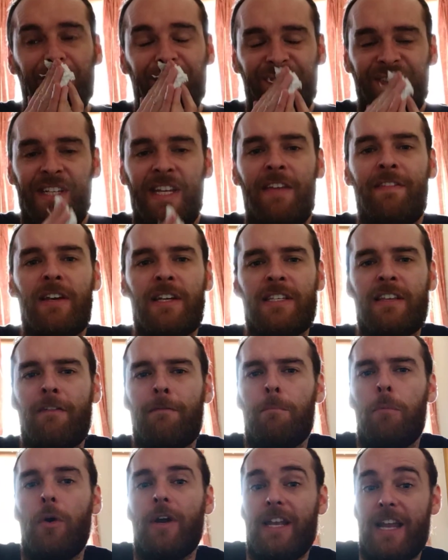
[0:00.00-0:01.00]
I'm going to give it a
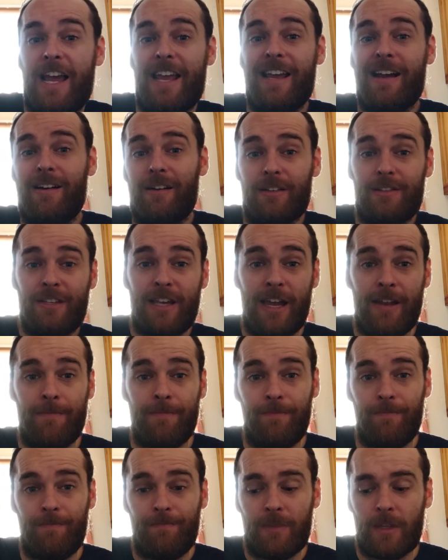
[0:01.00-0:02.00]
7.8 out of 10.
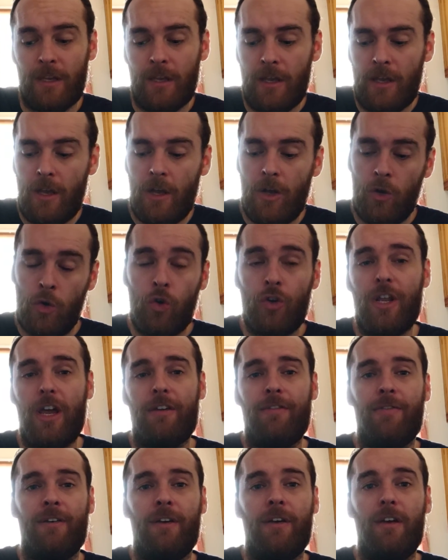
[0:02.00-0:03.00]
Good
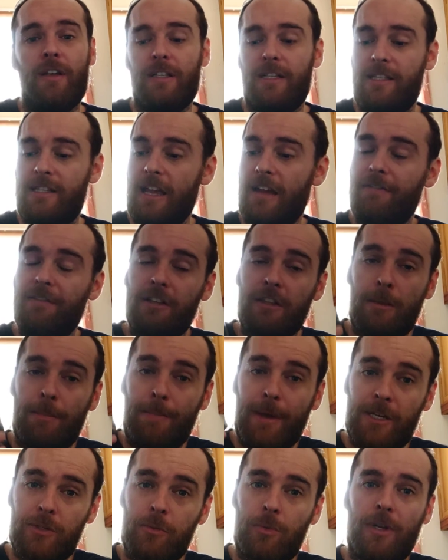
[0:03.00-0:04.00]
effort. Definitely the
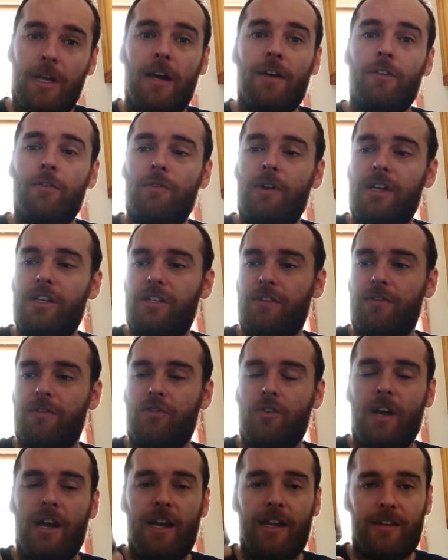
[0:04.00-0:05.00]
best one out of the range I've
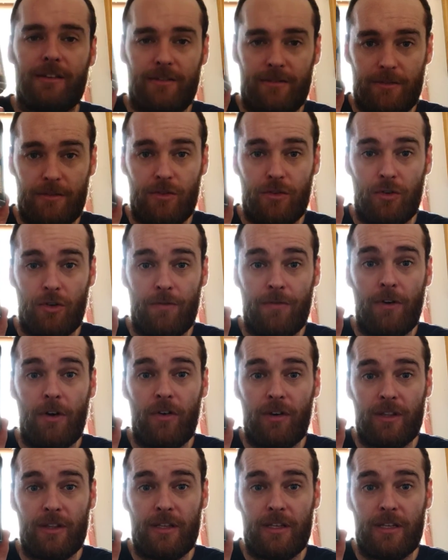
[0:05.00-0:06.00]
tried so
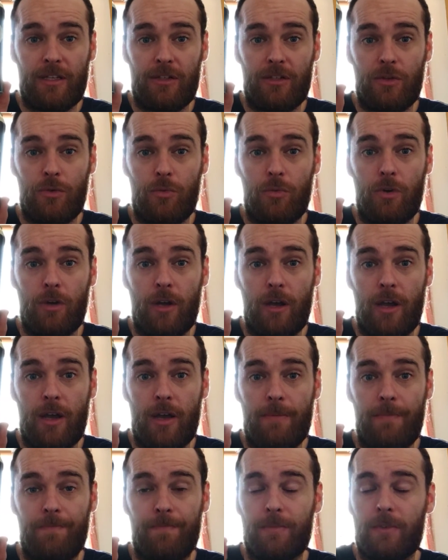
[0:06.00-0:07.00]
far in these new
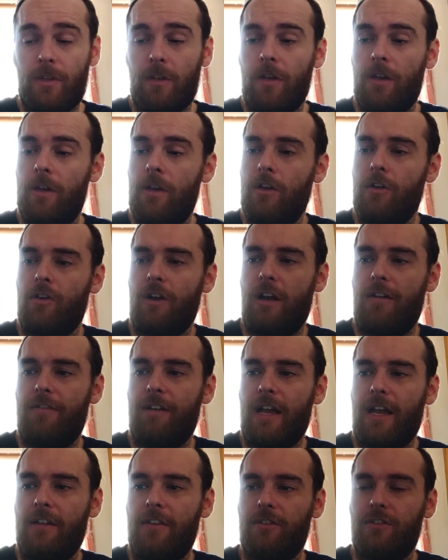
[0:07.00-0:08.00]
craft
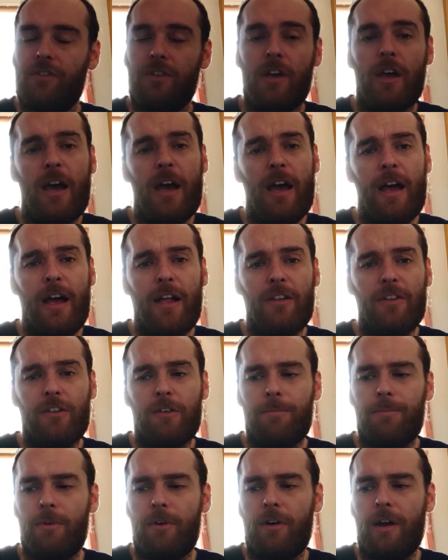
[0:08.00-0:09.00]
cans that Aldi
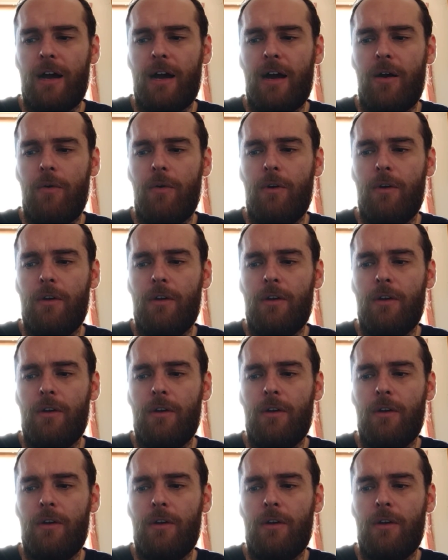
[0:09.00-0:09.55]
have brought out.